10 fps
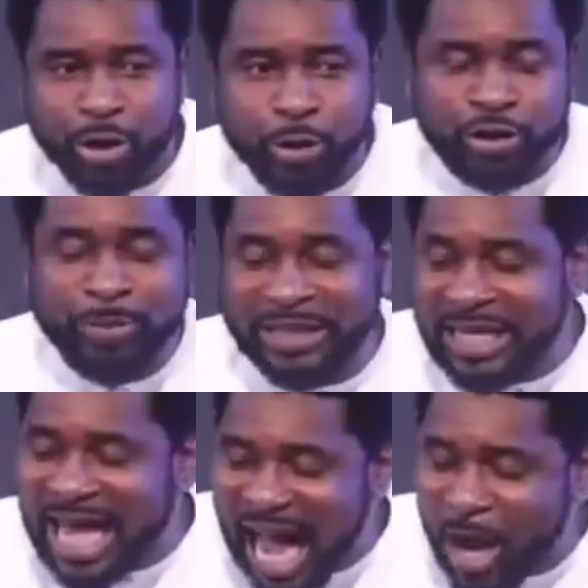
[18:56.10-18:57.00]
should be,
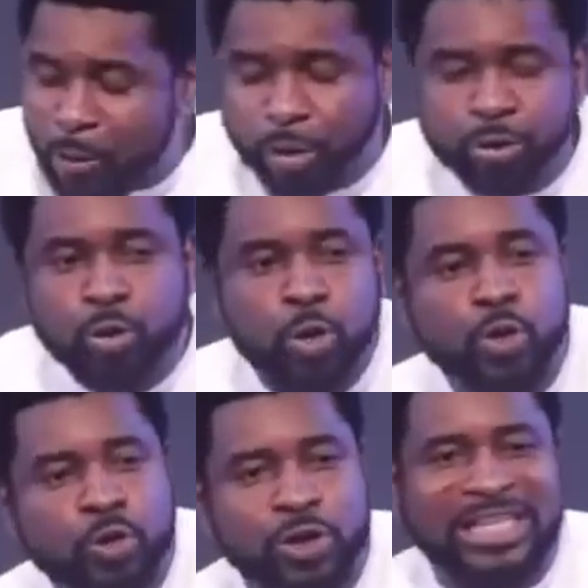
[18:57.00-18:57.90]
I want to know
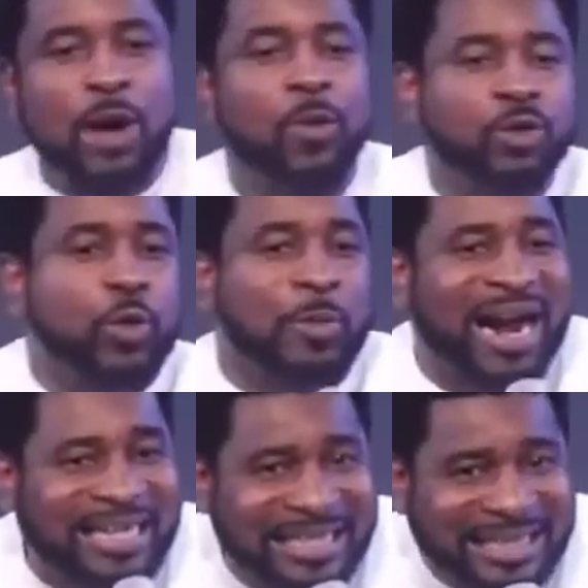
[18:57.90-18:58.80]
you, not I want to
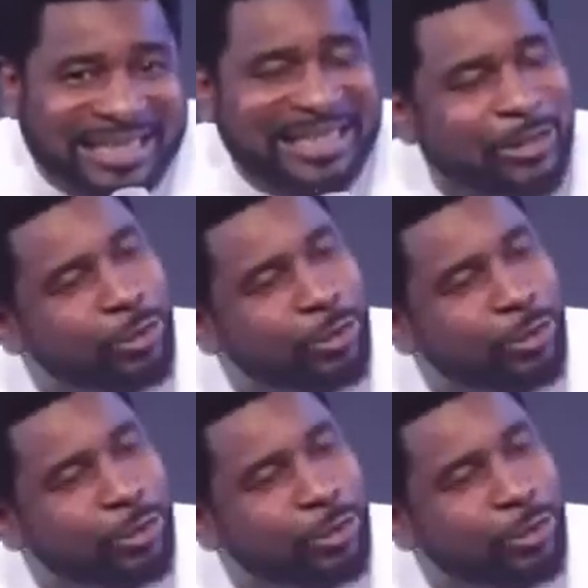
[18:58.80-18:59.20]
marry you.